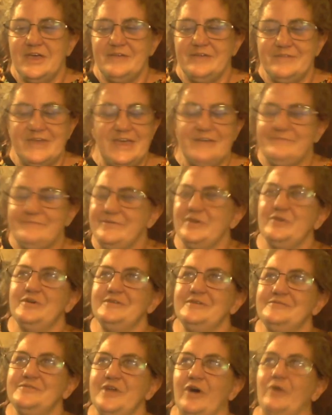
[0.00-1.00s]
If
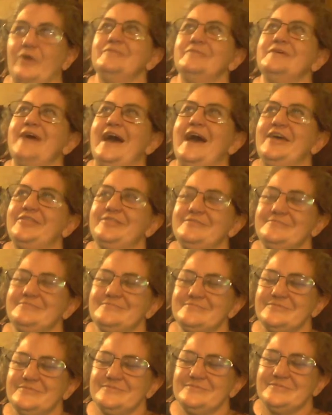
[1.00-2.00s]
no as
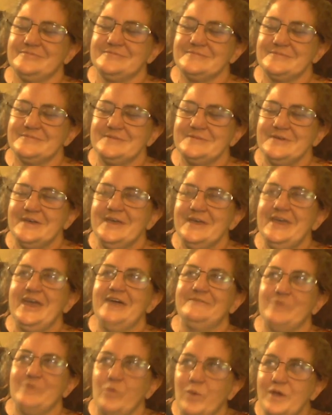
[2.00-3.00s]

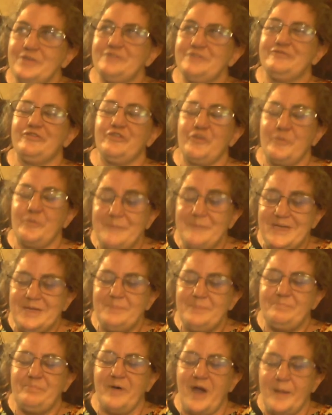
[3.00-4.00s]
if it wasn't for
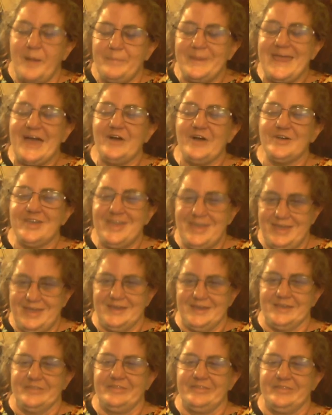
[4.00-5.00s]
me popping out
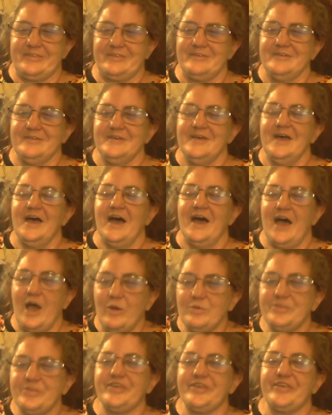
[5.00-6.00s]
kids,
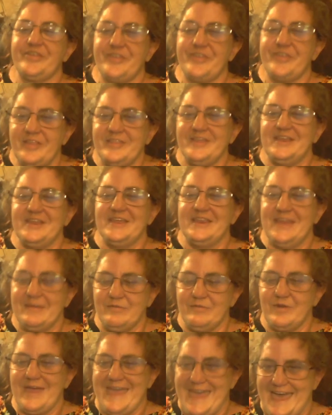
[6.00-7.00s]
I was the son that he
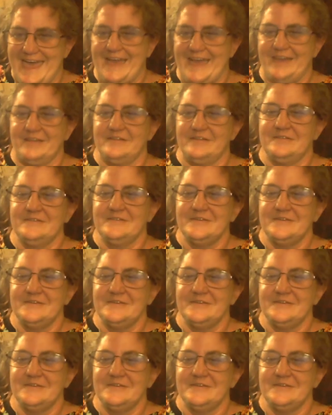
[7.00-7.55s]
never had.